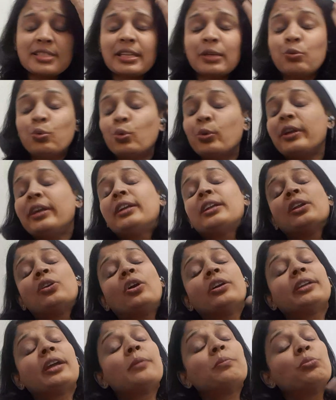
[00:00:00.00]
They who eat a
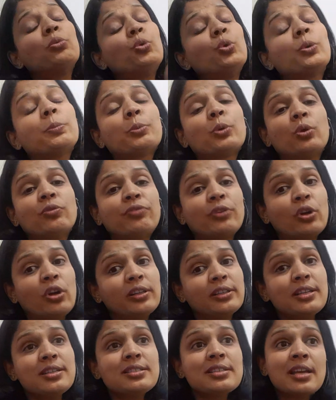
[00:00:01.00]
lot, they are more prone for all
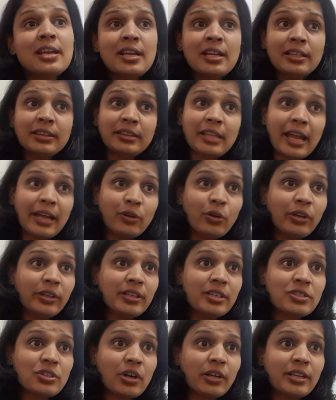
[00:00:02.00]
this thyroid
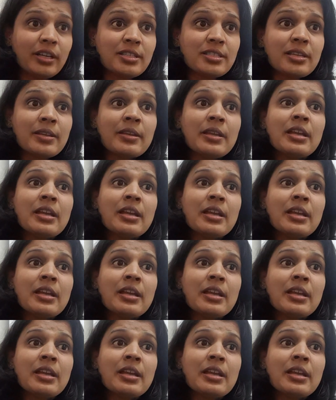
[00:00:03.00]
disorders.